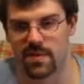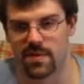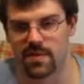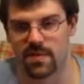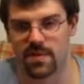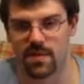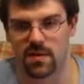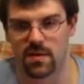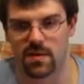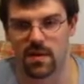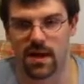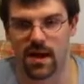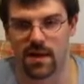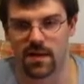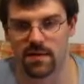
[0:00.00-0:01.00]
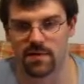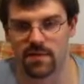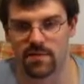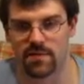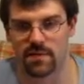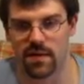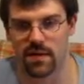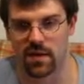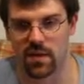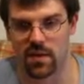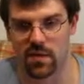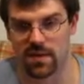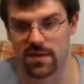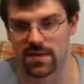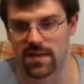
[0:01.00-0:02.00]
Still kind of in the
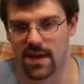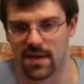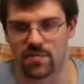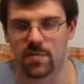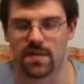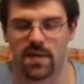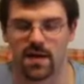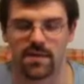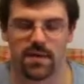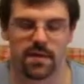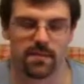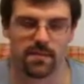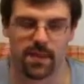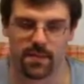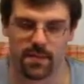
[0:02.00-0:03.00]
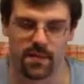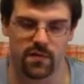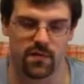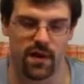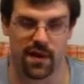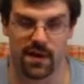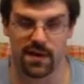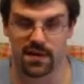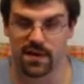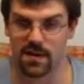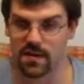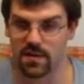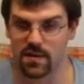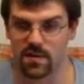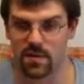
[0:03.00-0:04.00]
early stages of it, but I'm going to try and get it
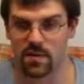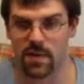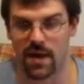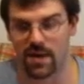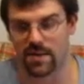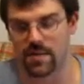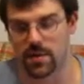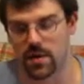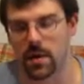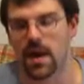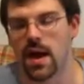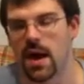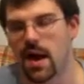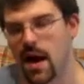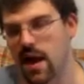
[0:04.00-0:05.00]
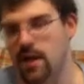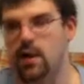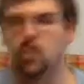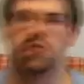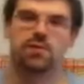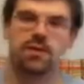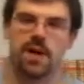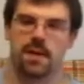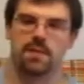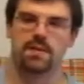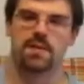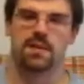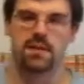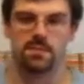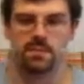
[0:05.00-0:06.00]
done as soon as possible. I know which game
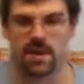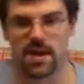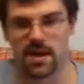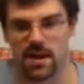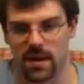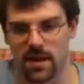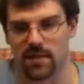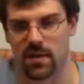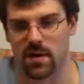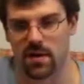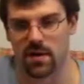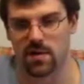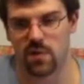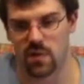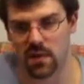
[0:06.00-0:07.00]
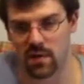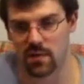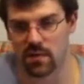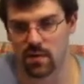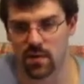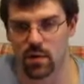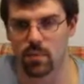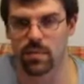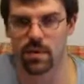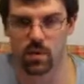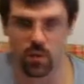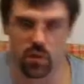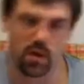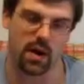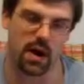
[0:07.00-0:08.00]
it's going to be, and I've already started a little bit of
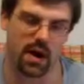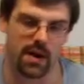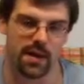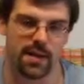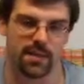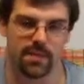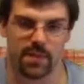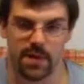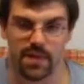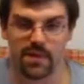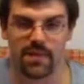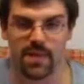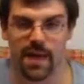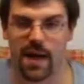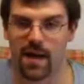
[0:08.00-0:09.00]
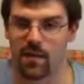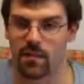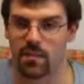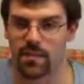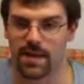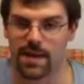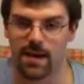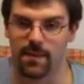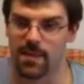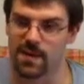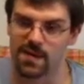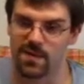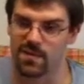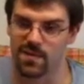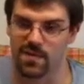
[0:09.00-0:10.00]
work on it, but that will be coming
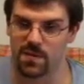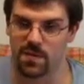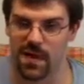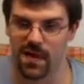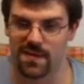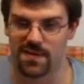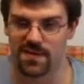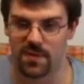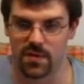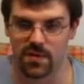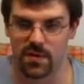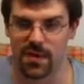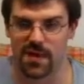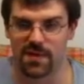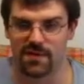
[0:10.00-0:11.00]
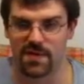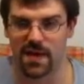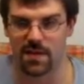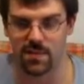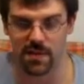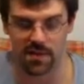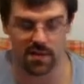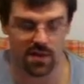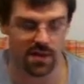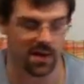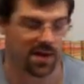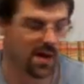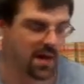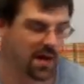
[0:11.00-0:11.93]
as soon as possible when I have time to do it.